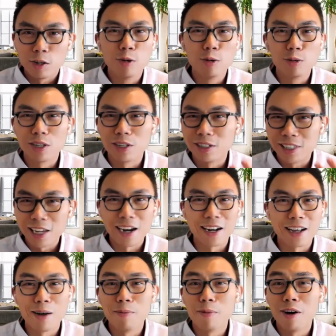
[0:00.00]
you decided
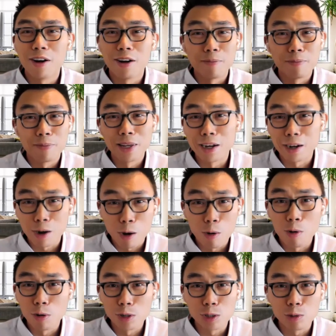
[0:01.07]
to come on and be a
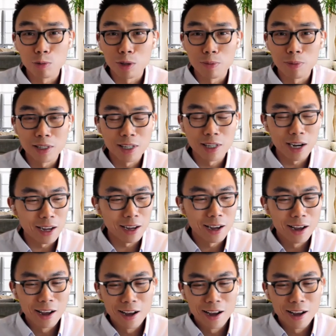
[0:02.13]
co-host with me today.